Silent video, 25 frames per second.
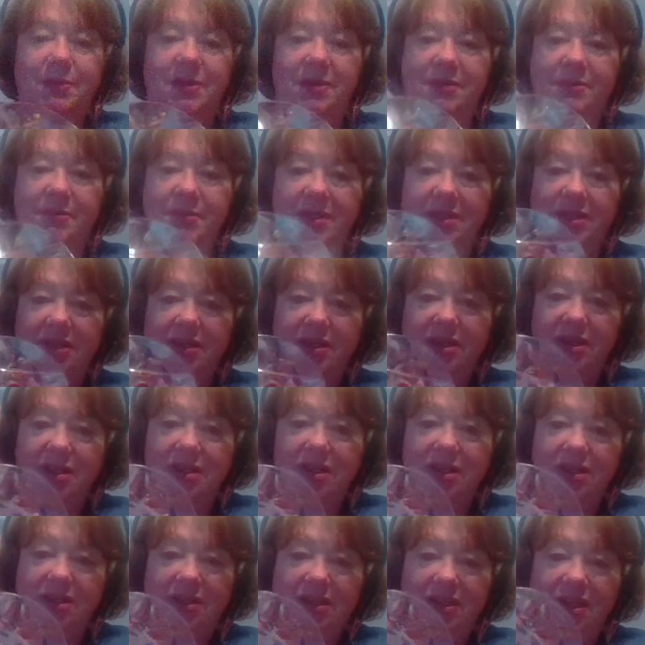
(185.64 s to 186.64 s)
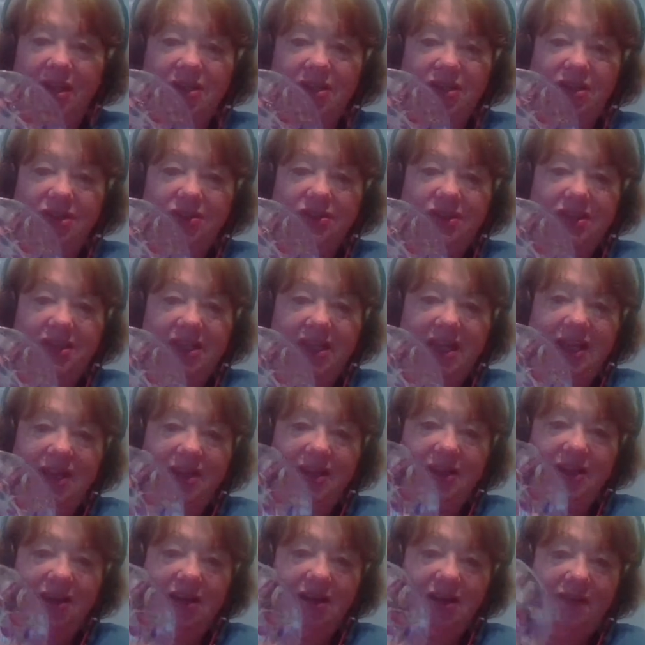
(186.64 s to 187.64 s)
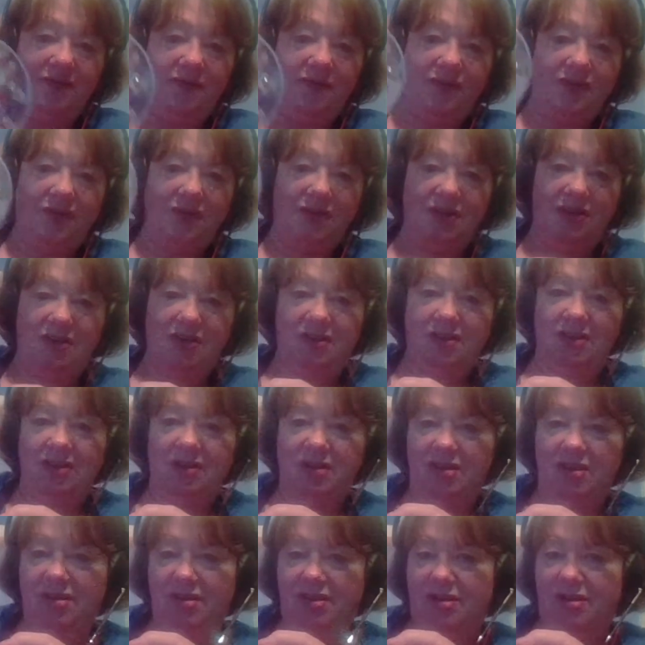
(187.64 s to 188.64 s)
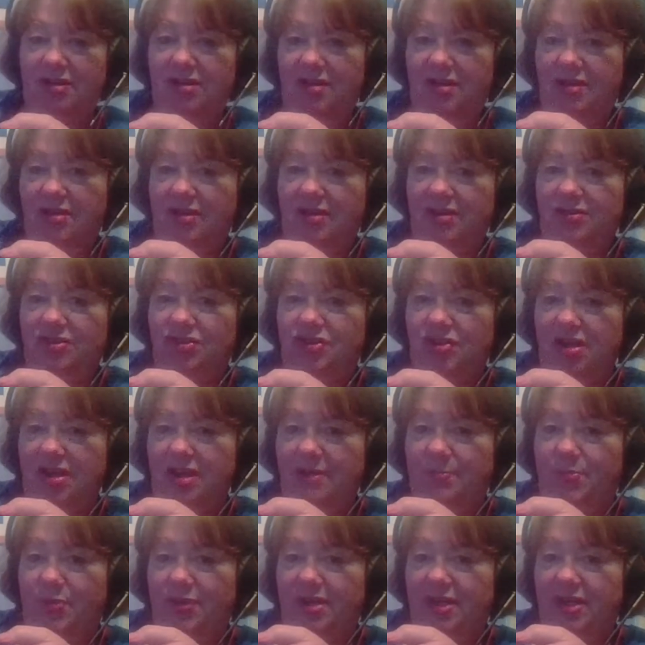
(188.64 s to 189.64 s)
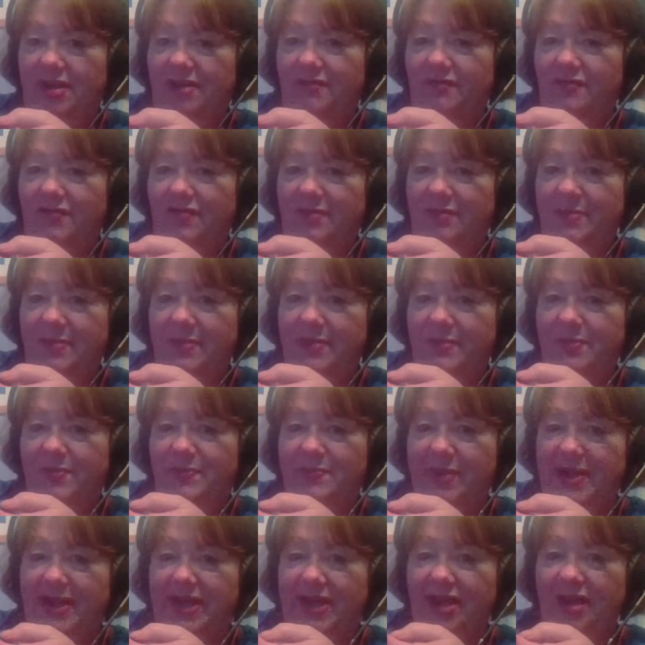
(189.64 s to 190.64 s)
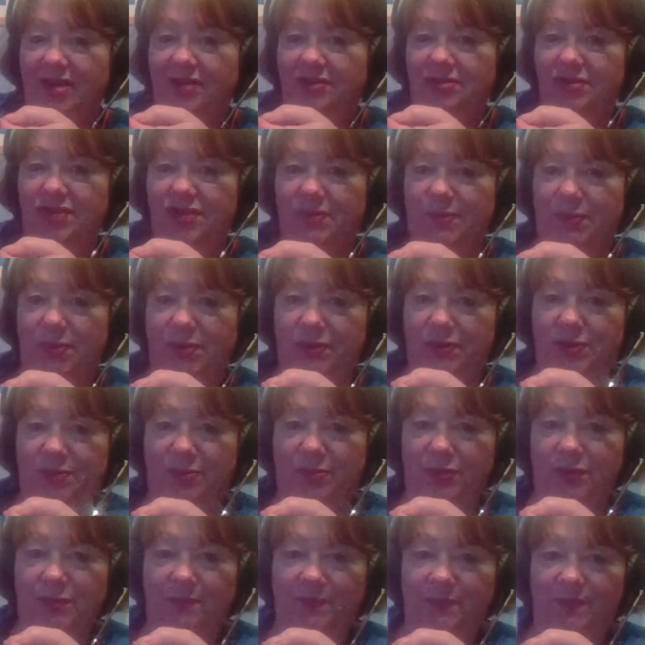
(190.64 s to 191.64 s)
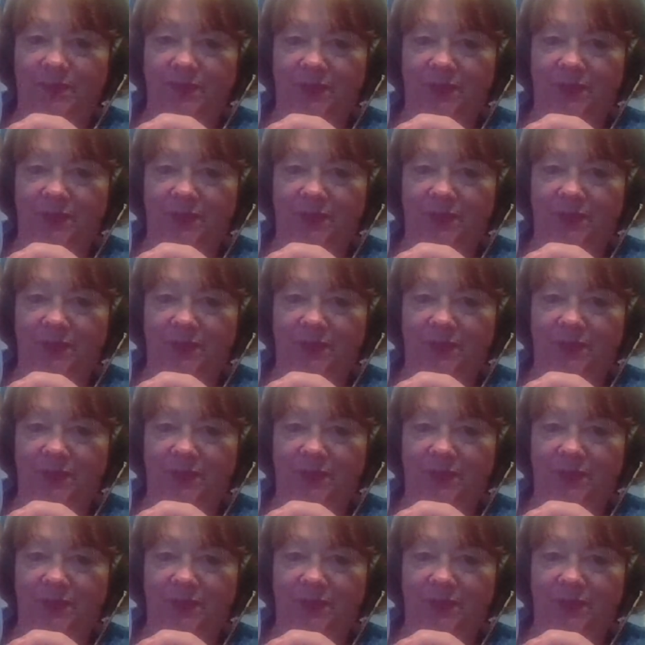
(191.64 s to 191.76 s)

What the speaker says: But can you see that I'll try and put it in from as many angles as possible.